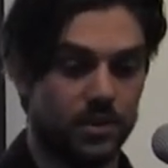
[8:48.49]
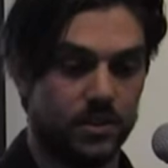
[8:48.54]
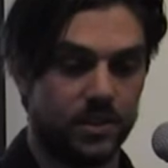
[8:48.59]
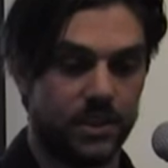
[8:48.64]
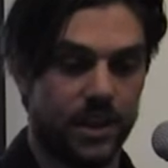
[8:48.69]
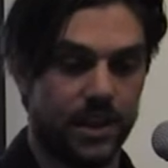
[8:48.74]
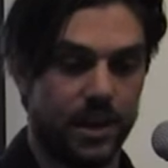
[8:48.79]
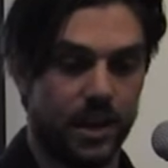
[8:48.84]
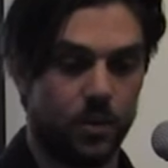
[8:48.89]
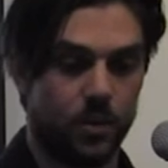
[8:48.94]

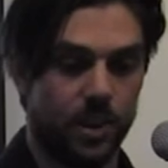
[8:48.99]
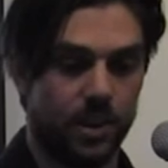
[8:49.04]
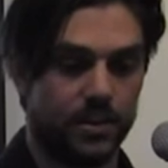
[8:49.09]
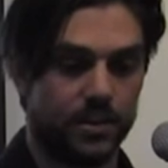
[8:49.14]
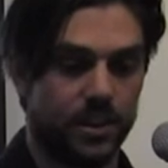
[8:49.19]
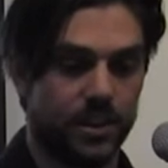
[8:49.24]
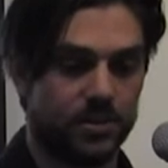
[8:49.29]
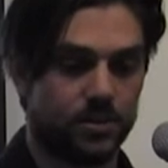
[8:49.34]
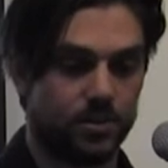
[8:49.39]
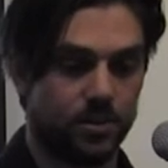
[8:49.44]
then our
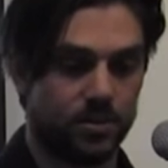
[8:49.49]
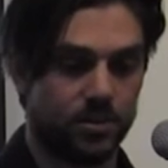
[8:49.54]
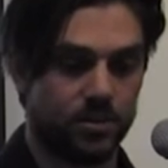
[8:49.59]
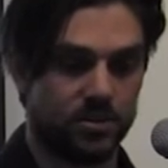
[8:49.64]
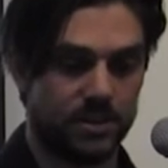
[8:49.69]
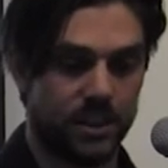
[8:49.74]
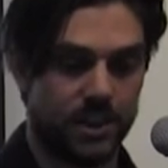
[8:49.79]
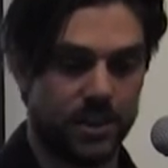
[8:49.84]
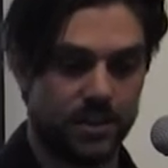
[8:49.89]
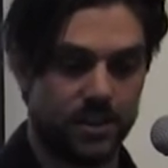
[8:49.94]
industrial
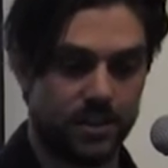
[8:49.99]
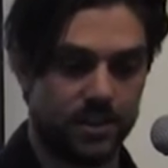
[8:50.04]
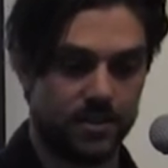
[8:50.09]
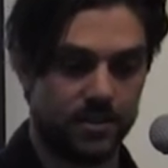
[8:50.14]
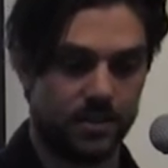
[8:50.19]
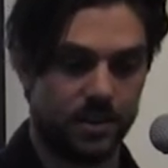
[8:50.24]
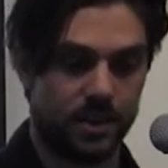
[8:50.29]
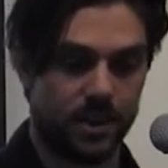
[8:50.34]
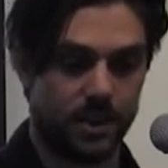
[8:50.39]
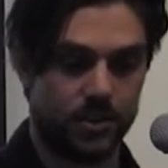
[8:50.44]
society
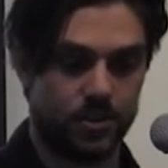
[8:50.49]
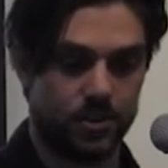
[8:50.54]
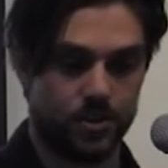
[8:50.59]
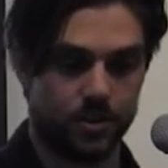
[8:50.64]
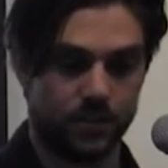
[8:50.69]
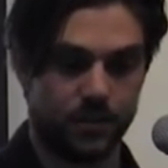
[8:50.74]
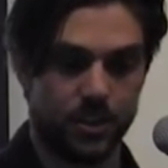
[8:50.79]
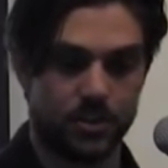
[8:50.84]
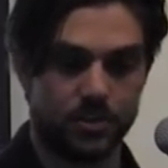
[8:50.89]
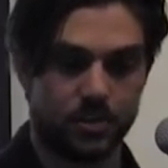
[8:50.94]
is a culture
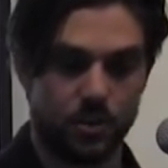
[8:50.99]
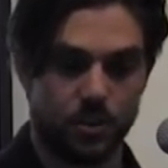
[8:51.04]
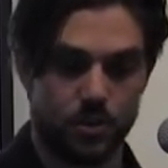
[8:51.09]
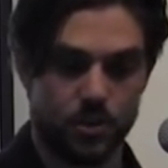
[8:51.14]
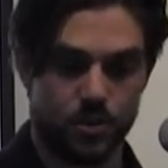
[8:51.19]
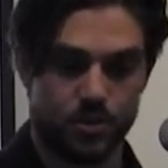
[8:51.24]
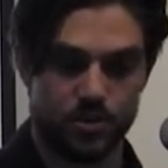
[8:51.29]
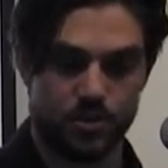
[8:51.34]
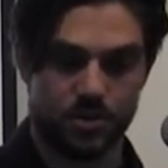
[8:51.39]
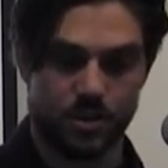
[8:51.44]
of
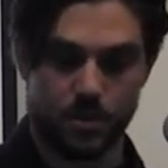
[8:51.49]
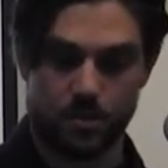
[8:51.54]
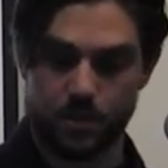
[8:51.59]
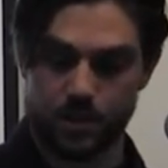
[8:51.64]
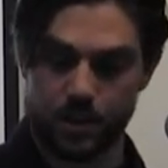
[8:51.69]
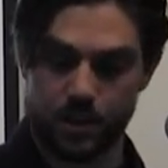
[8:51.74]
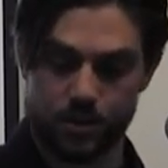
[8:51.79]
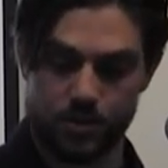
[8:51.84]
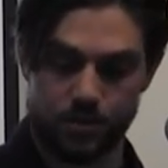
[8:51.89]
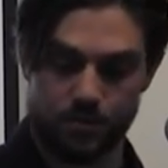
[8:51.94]
exclusion,
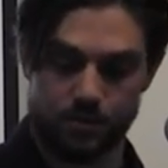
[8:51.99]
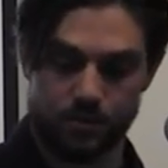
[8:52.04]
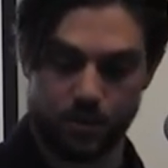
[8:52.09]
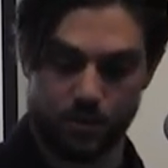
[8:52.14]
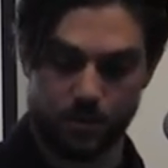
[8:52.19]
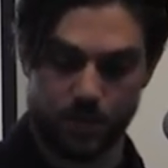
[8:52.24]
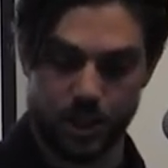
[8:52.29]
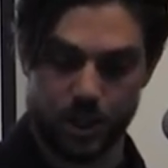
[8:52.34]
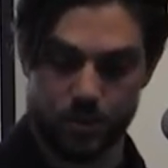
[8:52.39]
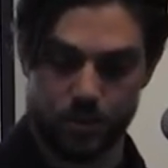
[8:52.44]
separation
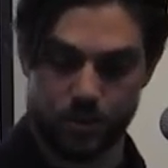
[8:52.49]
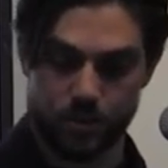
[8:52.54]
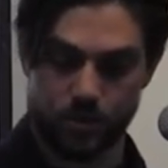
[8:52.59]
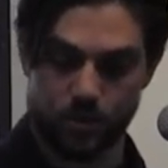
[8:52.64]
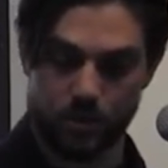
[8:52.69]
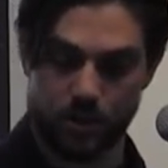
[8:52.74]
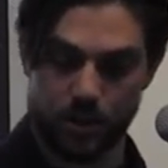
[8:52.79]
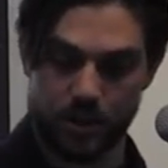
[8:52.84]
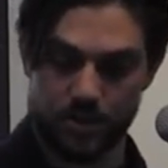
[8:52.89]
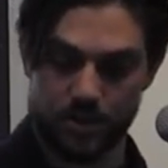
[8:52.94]
from nature
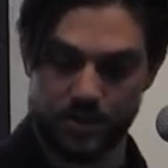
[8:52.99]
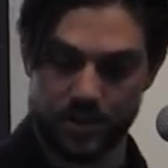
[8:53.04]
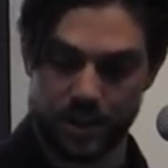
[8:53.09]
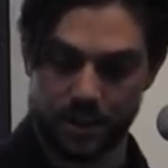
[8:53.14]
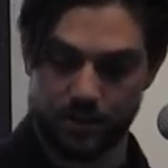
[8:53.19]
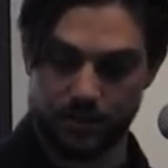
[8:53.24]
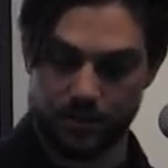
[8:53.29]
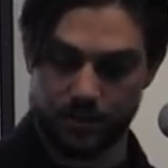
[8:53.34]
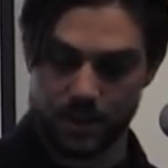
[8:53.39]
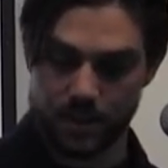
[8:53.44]
or
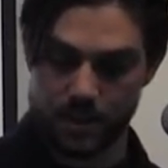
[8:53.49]
ourselves.